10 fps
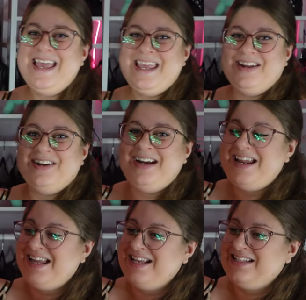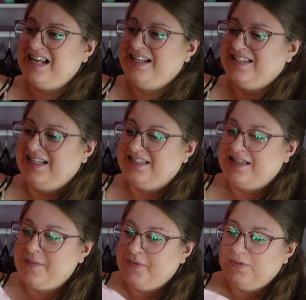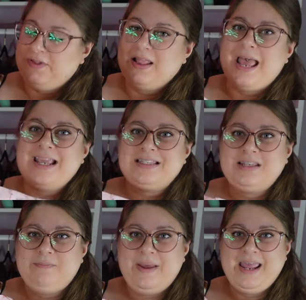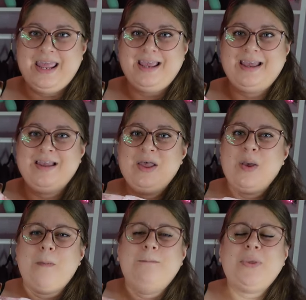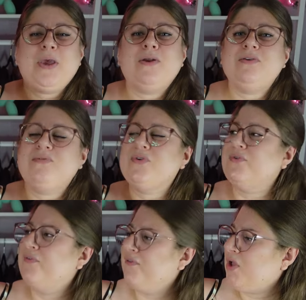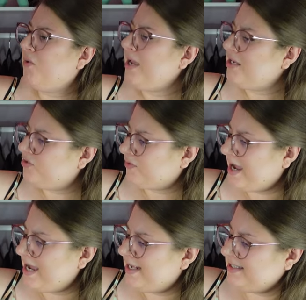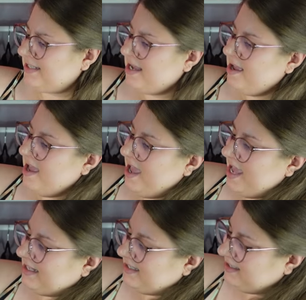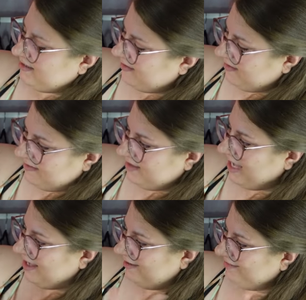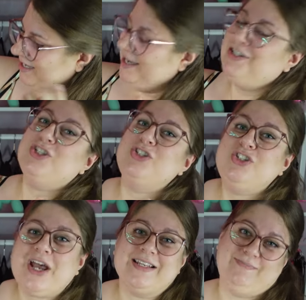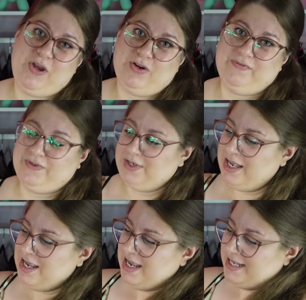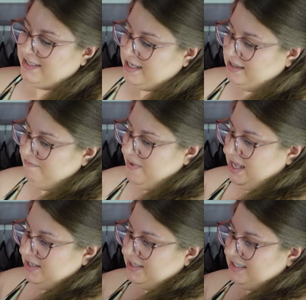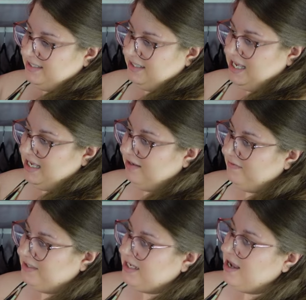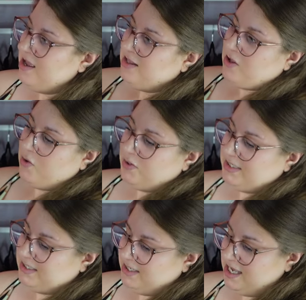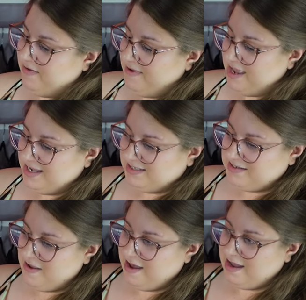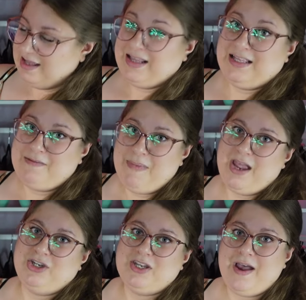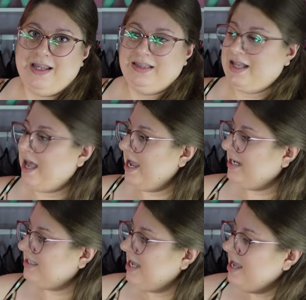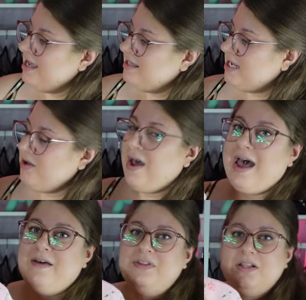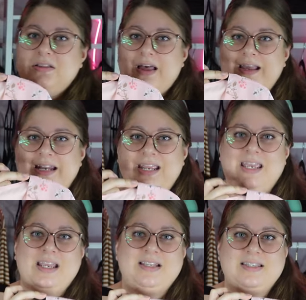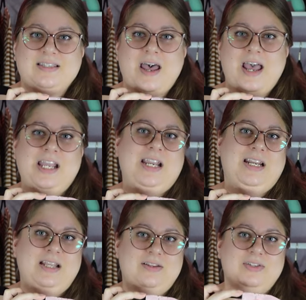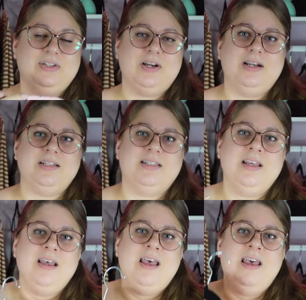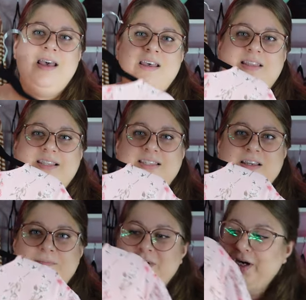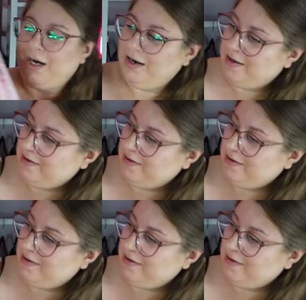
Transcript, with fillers: Here it is. It is this light pink, beautiful flowy dress. It's like, it's just beautiful. It's got the bell sleeves. The whole sleeve is uh, like the mesh unlined. Then you have the lining inside and in the skirts. The zipper,